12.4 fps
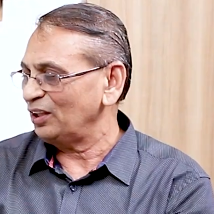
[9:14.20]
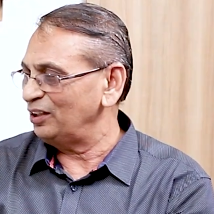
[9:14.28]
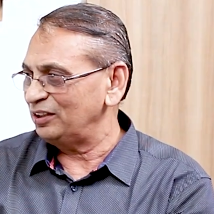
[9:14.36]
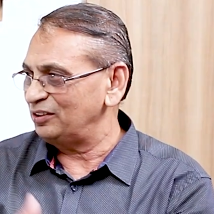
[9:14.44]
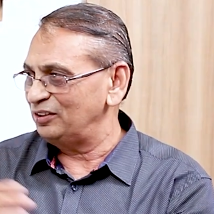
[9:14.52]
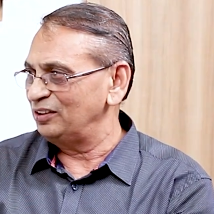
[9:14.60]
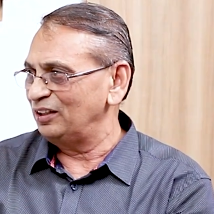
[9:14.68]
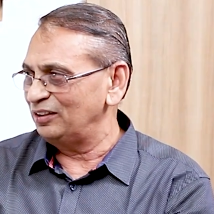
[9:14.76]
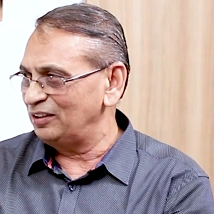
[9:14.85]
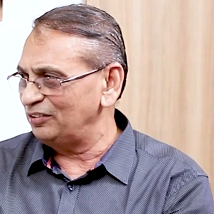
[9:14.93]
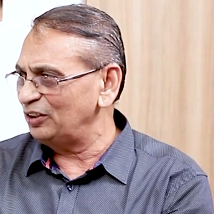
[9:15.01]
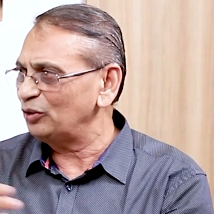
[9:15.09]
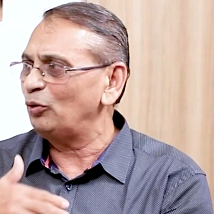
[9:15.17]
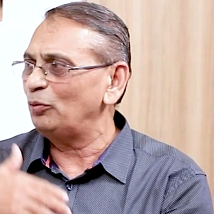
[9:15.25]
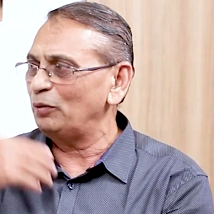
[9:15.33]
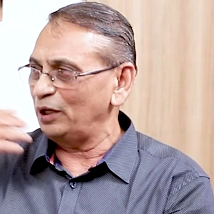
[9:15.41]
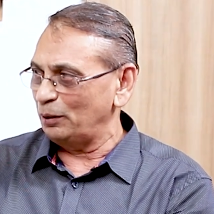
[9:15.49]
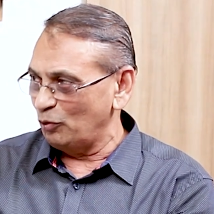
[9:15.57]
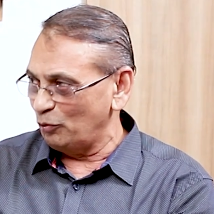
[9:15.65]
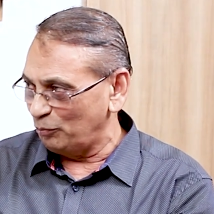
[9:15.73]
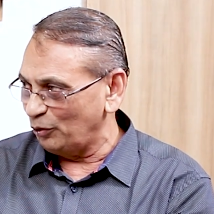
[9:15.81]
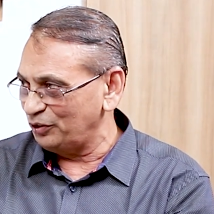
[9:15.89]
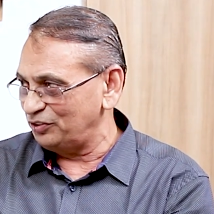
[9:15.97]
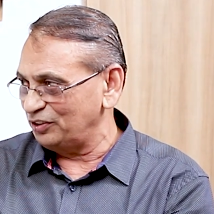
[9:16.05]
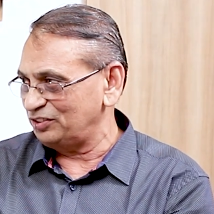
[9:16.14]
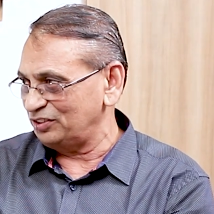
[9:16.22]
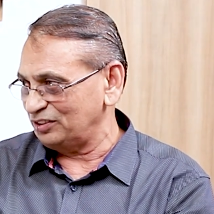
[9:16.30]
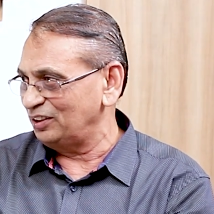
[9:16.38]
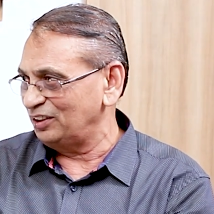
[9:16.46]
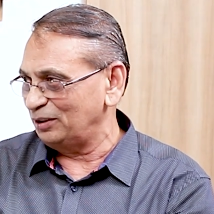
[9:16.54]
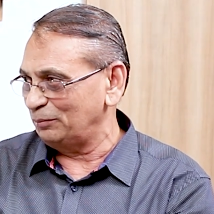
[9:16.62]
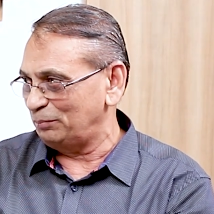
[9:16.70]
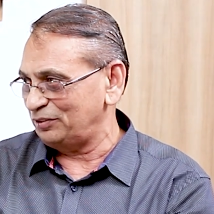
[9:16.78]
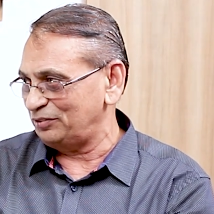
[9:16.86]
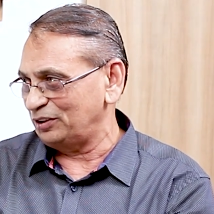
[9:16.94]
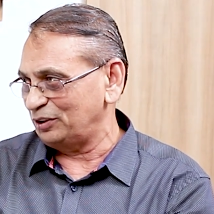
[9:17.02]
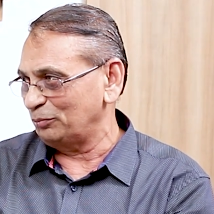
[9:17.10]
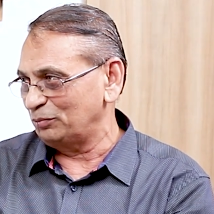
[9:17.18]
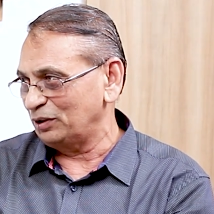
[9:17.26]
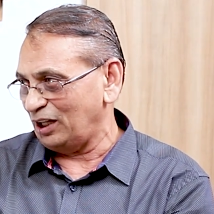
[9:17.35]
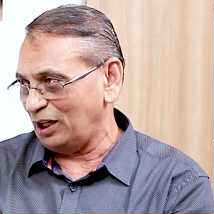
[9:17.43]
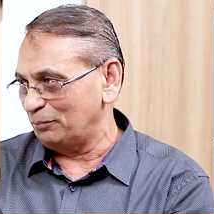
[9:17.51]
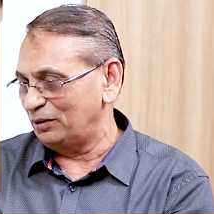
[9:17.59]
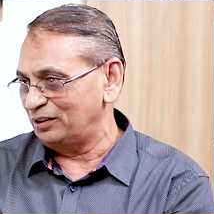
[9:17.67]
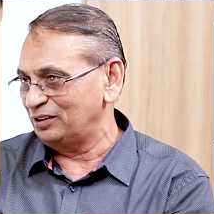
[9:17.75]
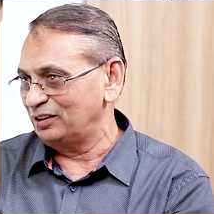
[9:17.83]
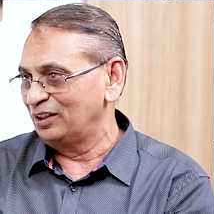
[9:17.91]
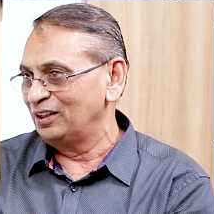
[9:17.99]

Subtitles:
It doesn't go above 0.6 percent of the carbon.